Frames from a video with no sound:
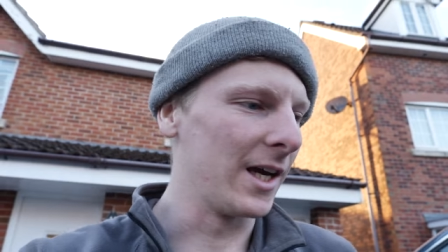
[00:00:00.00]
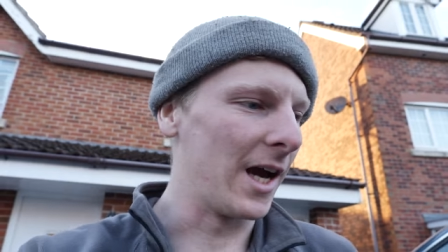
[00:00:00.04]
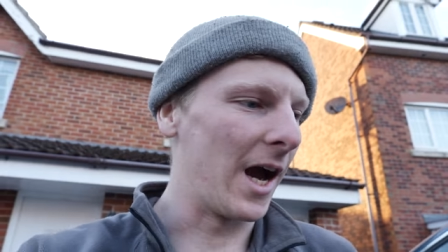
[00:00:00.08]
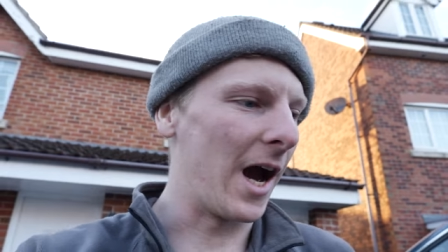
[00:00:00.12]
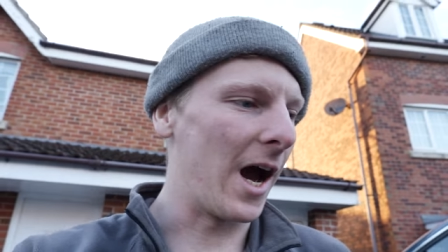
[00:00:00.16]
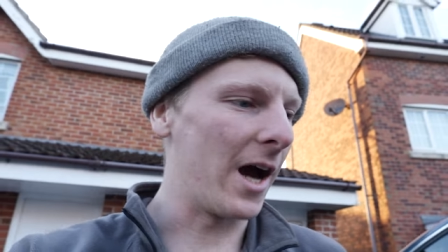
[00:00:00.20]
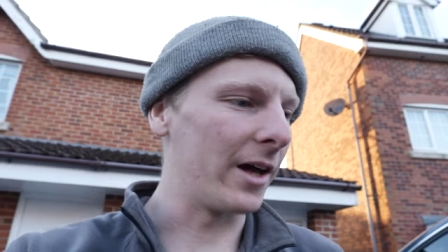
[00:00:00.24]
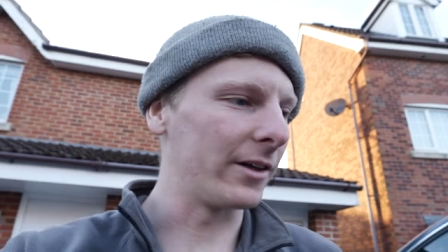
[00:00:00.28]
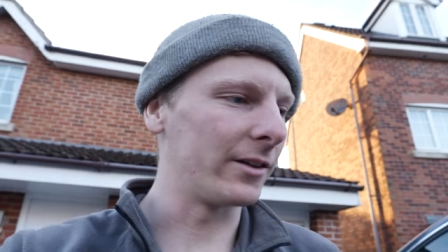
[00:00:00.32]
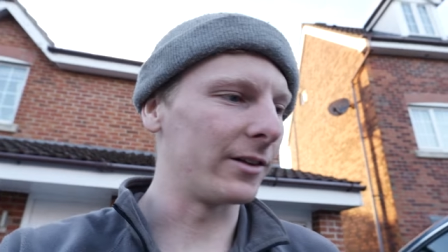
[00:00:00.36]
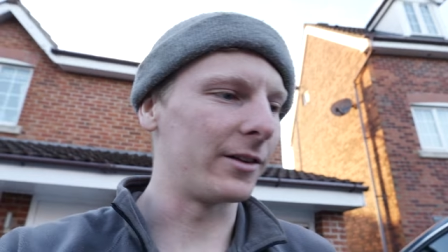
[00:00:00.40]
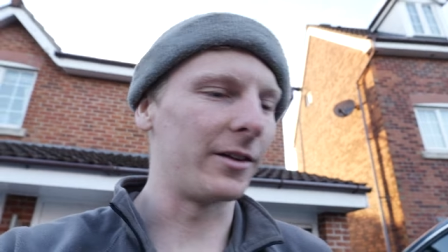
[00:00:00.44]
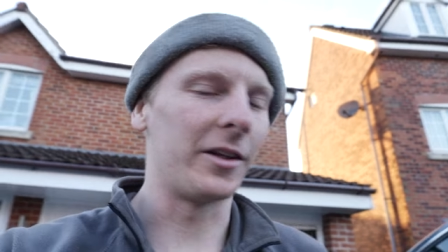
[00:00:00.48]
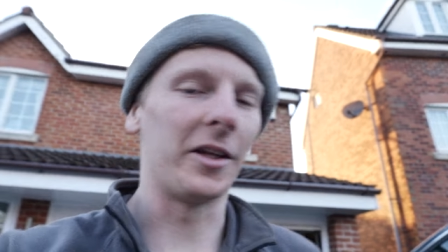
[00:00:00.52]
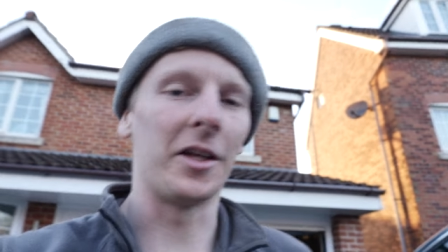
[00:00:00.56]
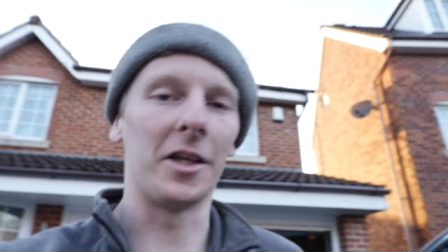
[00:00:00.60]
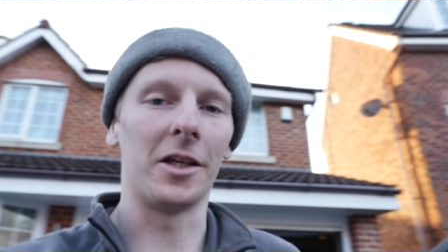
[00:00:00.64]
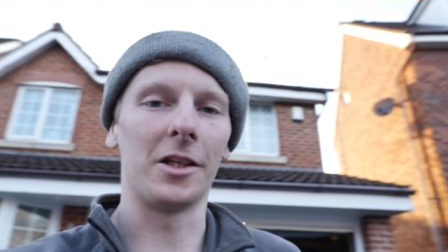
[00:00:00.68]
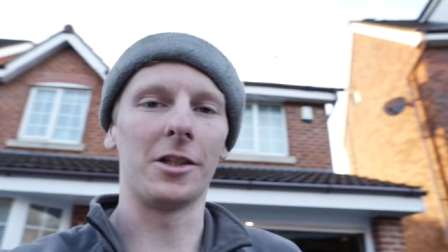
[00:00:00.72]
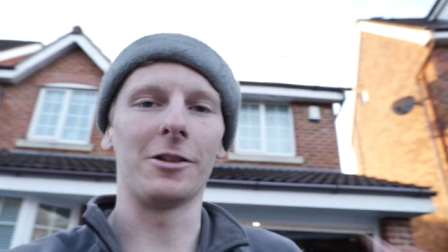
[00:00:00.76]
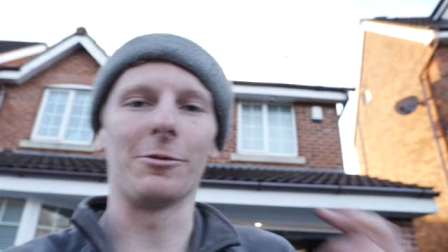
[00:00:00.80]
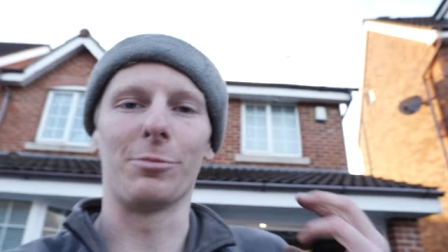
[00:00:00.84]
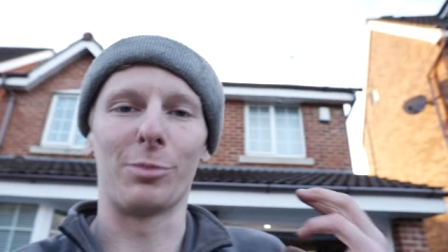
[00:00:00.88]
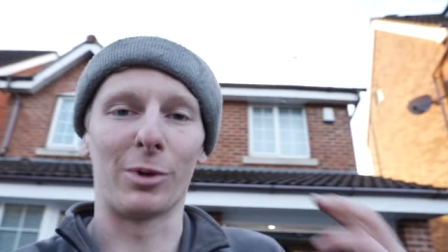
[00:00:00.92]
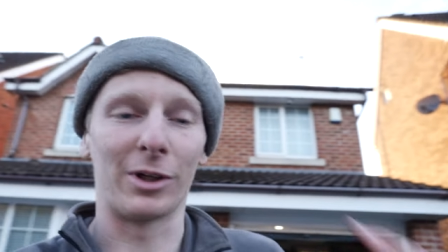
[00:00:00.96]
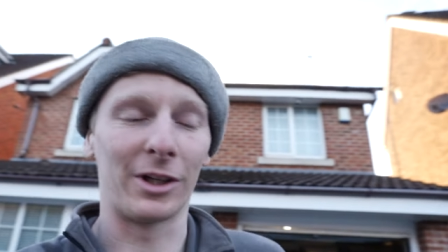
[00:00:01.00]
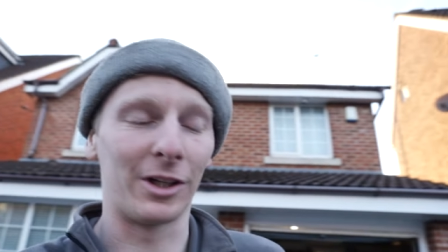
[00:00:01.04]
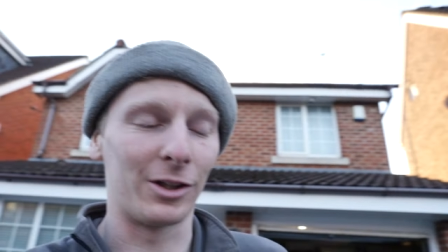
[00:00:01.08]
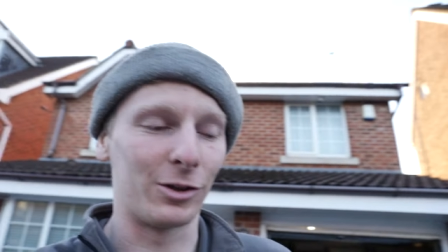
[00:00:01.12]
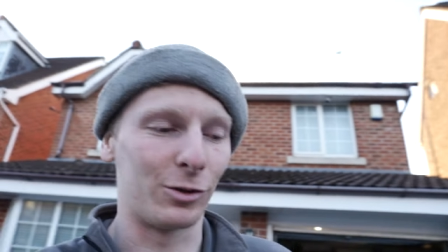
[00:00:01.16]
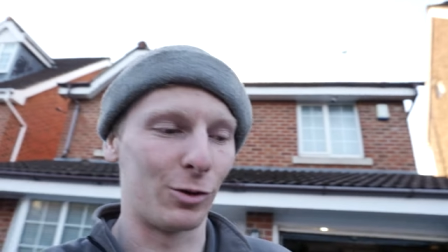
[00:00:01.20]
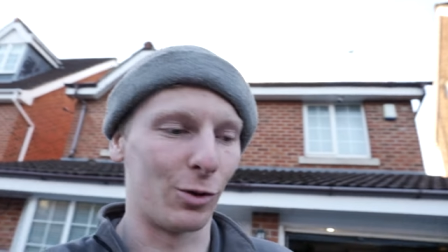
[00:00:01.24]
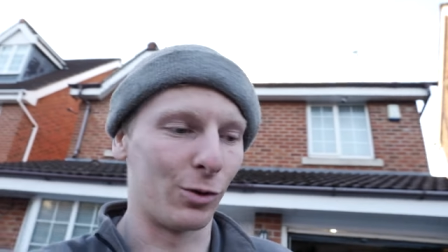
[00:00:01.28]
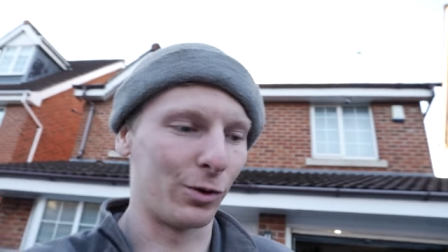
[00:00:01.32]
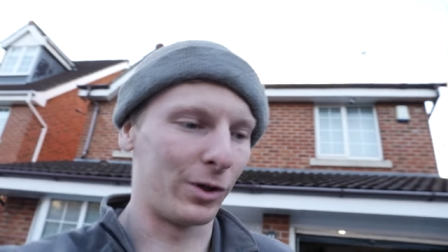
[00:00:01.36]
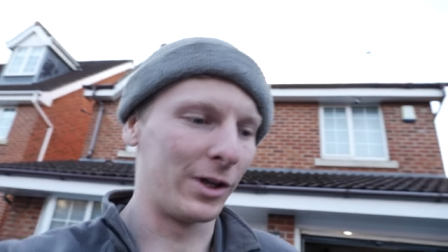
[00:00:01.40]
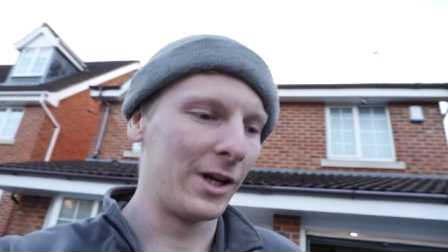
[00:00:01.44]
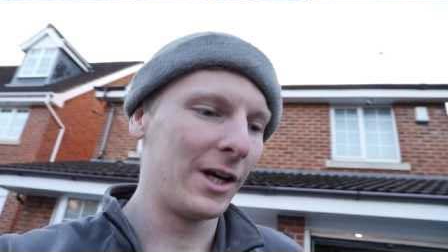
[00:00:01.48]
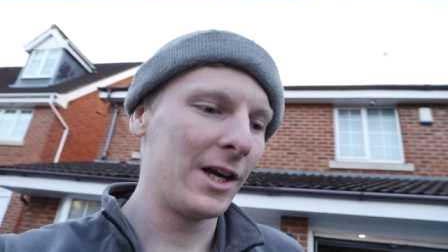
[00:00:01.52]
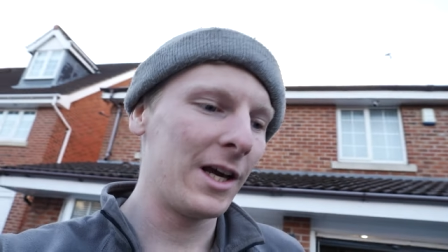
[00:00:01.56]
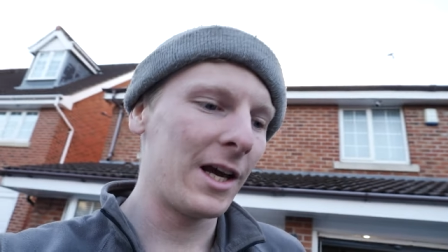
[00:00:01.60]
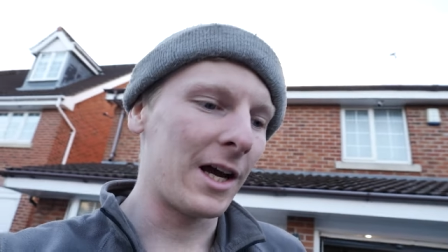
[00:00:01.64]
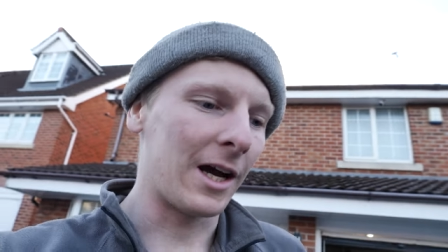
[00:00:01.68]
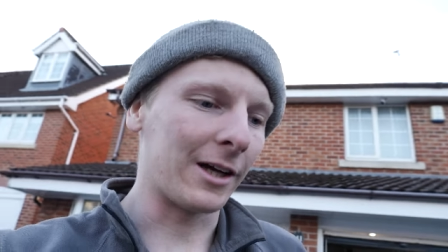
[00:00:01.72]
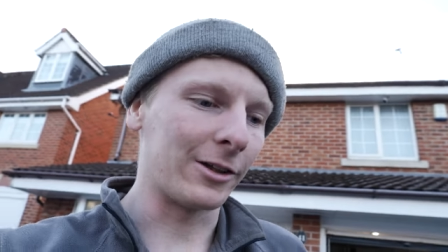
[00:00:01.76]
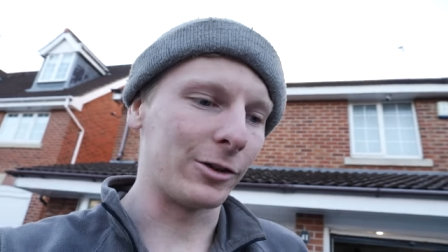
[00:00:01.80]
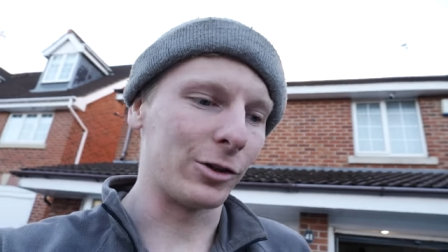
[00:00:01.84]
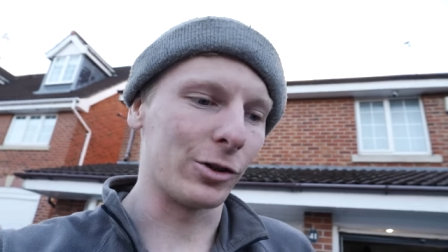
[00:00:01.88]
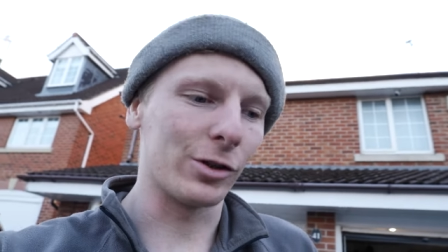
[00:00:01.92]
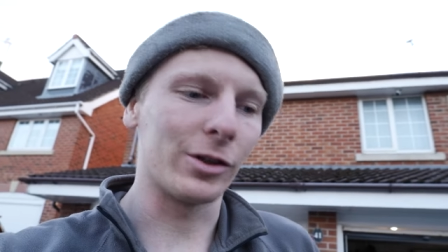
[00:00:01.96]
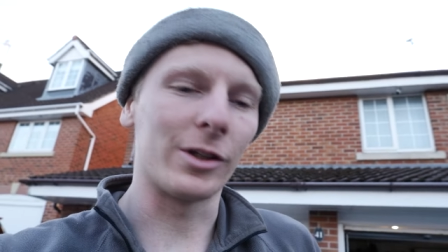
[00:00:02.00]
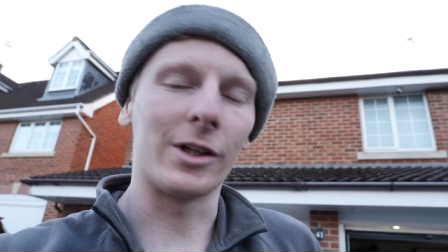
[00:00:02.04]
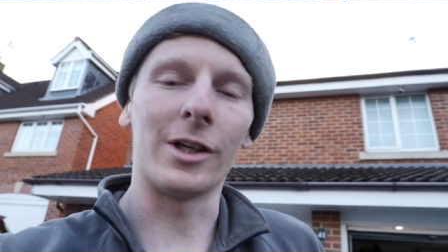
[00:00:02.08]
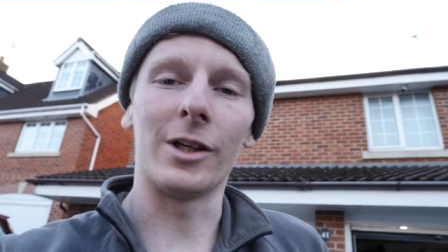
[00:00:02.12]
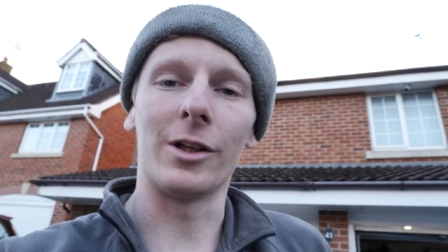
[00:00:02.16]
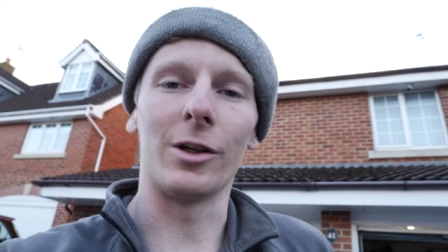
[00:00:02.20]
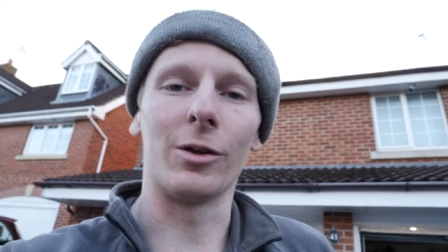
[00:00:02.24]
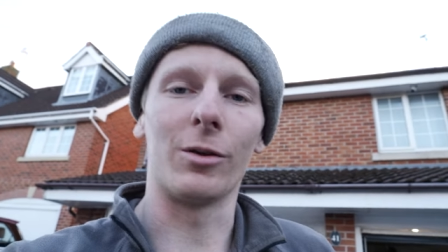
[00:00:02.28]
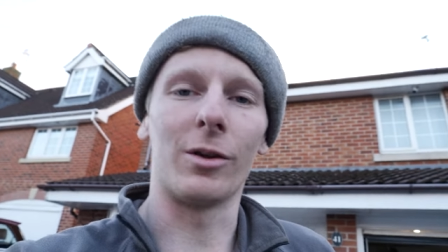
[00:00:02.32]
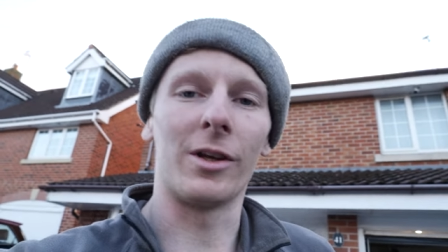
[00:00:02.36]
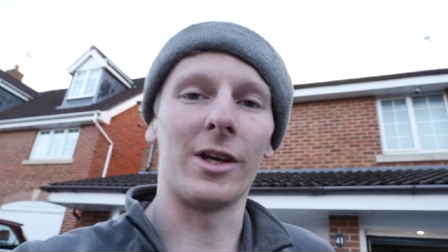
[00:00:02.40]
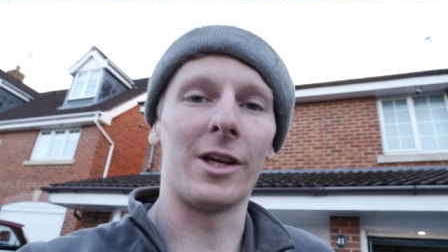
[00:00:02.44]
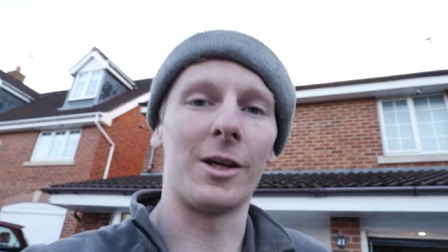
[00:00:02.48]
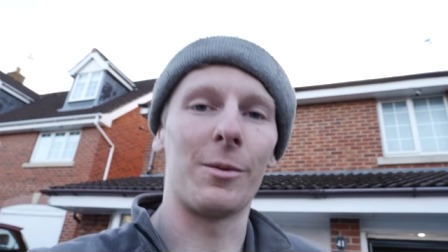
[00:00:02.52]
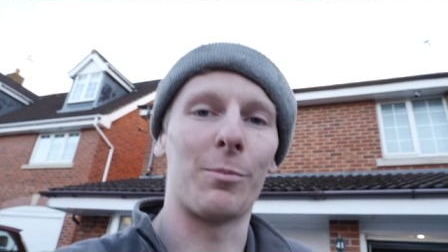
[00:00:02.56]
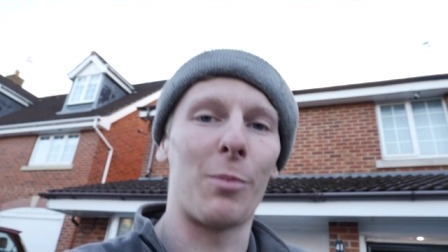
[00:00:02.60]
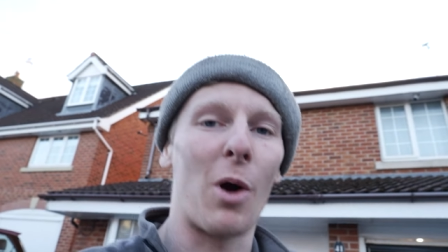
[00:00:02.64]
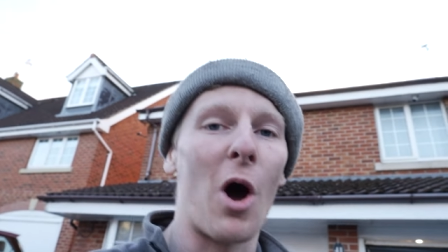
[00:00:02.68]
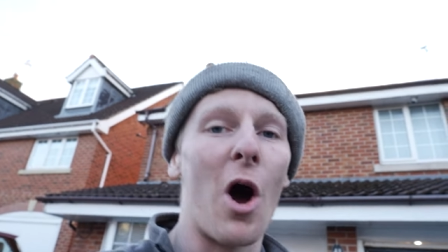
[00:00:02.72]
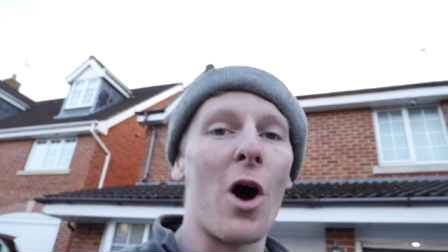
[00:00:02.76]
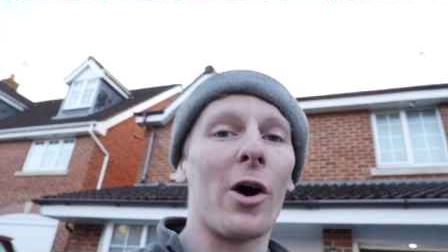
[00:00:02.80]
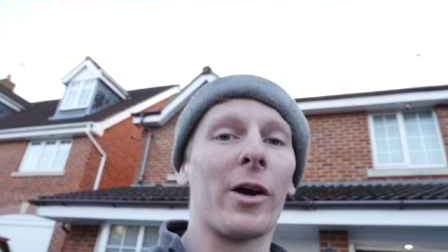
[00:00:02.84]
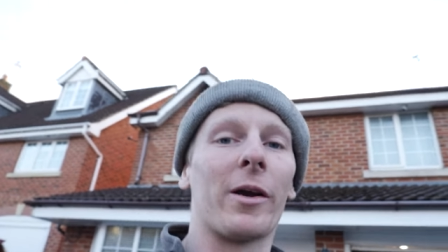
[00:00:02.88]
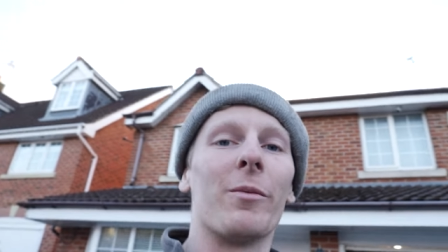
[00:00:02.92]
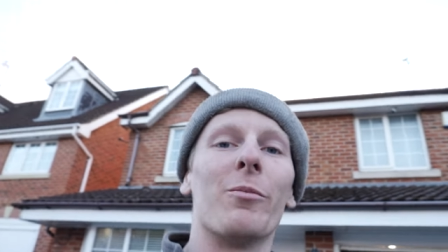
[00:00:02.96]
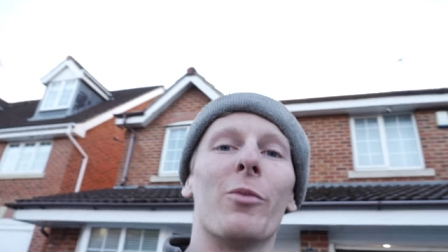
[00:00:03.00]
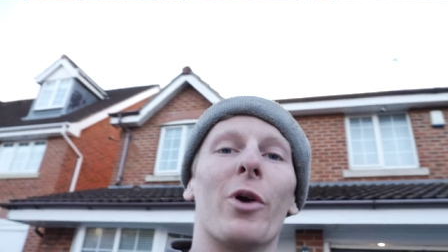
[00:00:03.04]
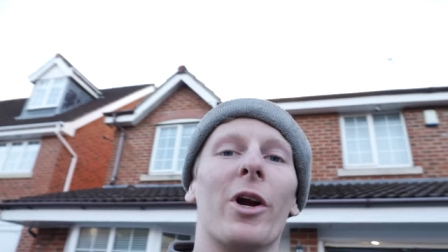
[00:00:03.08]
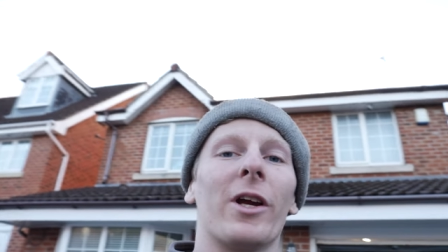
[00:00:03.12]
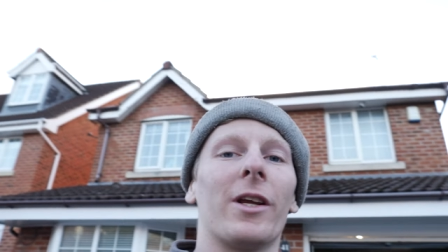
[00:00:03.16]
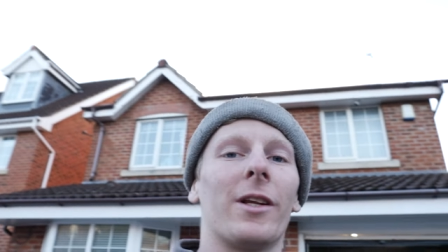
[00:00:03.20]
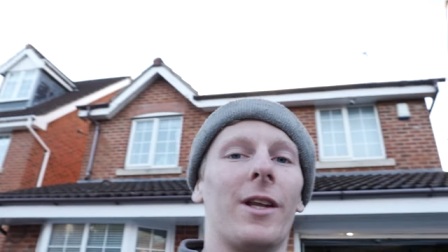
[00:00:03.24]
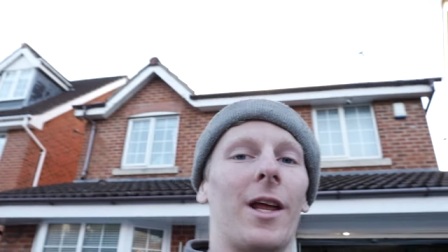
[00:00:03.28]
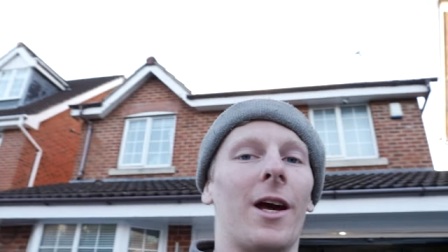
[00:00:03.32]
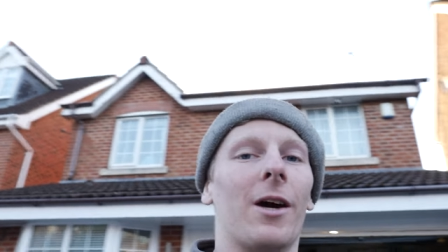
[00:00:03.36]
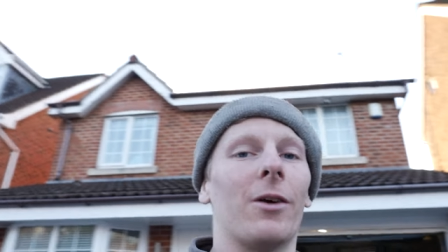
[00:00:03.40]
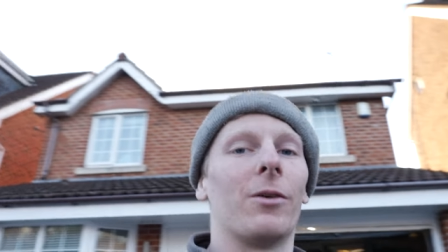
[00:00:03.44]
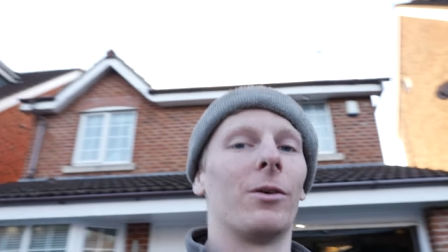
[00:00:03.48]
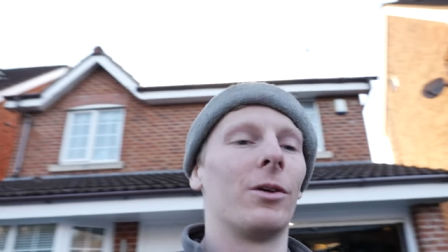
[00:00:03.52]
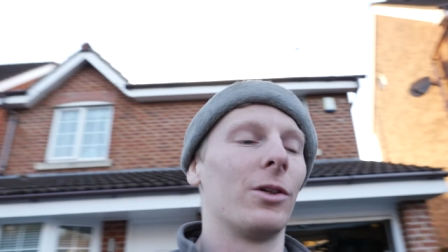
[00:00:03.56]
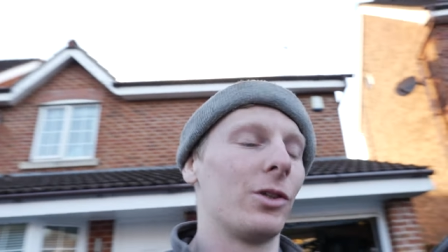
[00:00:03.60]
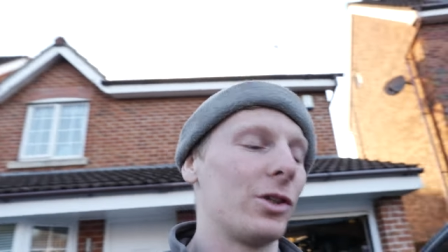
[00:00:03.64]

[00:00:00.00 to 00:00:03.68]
and the spring is done. I just need to do the parking brake now.